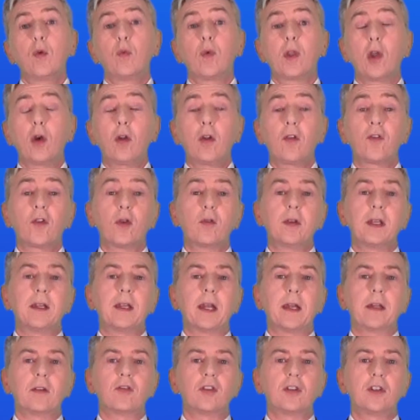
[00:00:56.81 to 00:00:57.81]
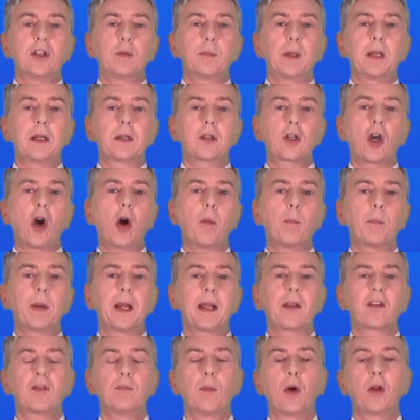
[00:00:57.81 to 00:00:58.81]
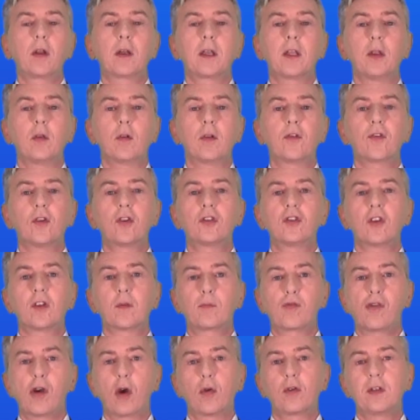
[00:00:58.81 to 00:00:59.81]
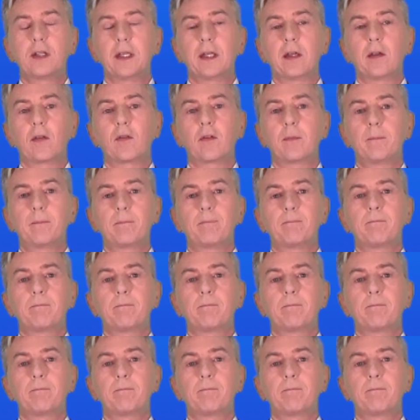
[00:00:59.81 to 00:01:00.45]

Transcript: We also need energy to build complex molecules such as proteins.